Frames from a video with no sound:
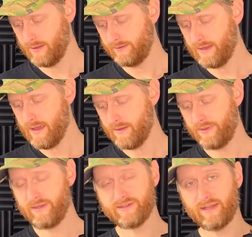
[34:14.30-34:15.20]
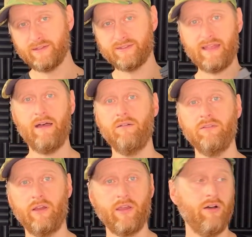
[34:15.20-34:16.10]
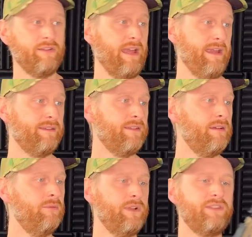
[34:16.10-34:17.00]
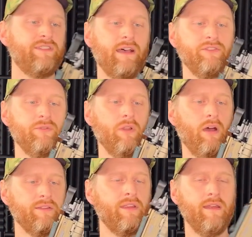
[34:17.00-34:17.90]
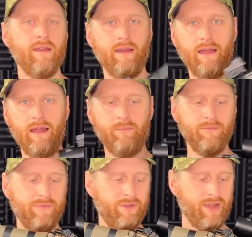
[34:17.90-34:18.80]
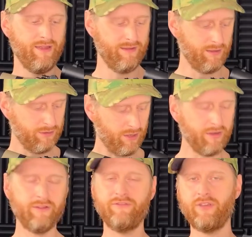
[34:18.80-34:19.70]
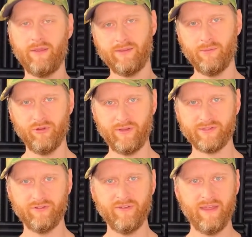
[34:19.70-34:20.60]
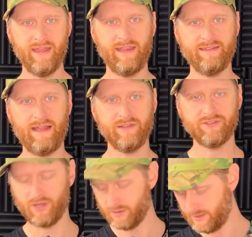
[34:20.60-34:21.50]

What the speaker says: yeah, these things sell like hotcakes, which tells you a lot. A lot of Toyko Marui stuff is out of stock.